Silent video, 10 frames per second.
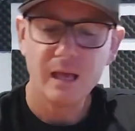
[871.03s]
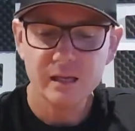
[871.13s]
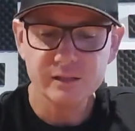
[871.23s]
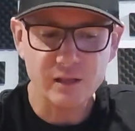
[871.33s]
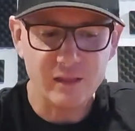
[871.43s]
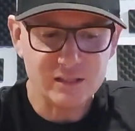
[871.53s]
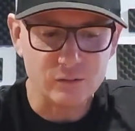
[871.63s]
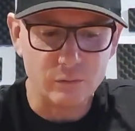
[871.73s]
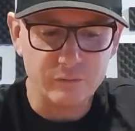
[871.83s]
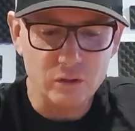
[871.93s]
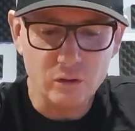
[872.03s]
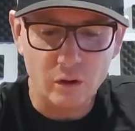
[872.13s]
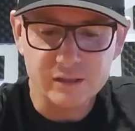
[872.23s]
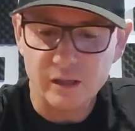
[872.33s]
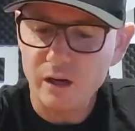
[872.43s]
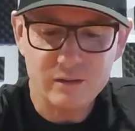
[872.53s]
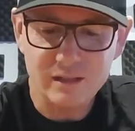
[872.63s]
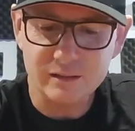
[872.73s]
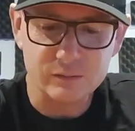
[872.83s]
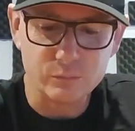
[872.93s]
So that's the review, guys. I don't
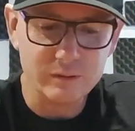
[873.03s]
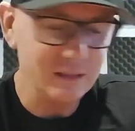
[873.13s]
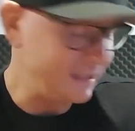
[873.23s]
think there's really